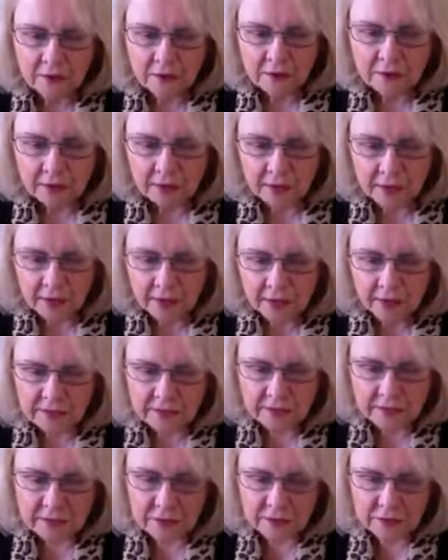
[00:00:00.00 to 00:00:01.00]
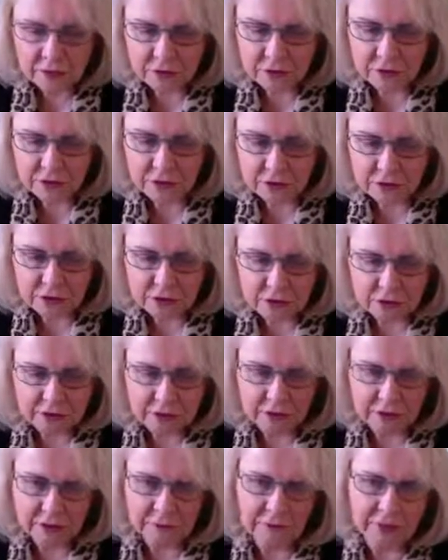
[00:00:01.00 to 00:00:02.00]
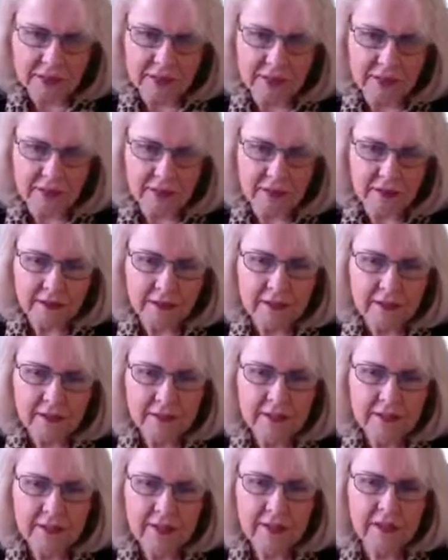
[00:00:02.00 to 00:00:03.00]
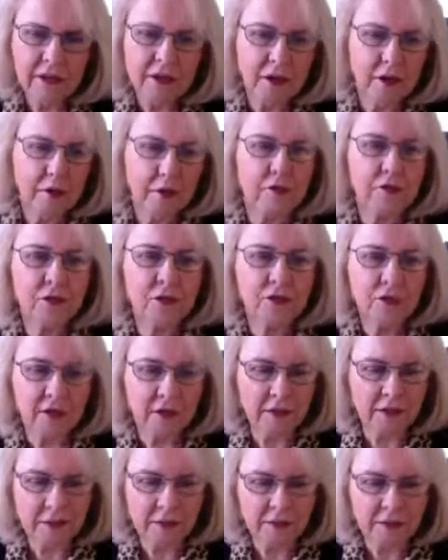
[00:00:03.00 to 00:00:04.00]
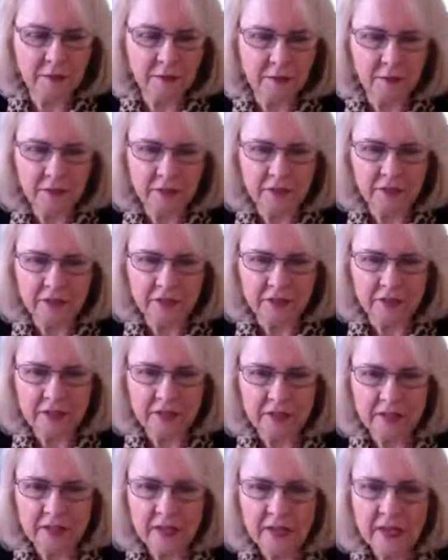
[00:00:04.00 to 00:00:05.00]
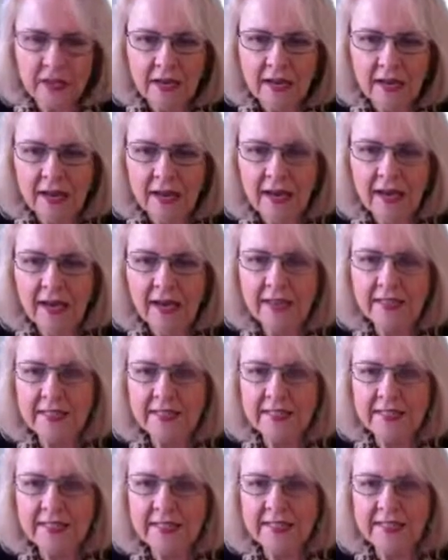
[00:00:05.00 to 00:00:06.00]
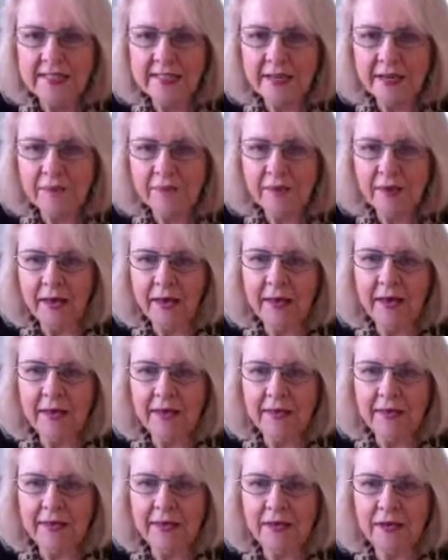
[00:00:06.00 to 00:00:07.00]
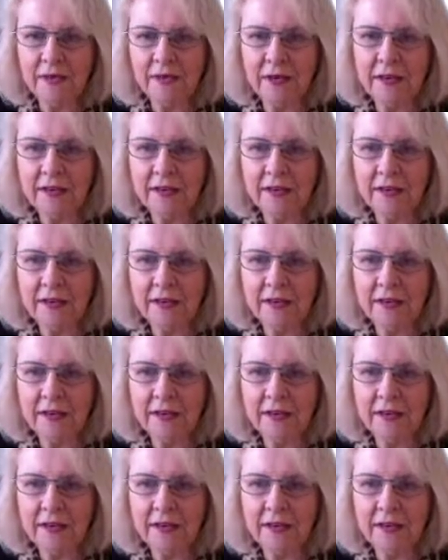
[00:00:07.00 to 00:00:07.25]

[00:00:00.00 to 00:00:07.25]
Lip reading: So as this good girl can begin to let go of struggling to be perfect and step back and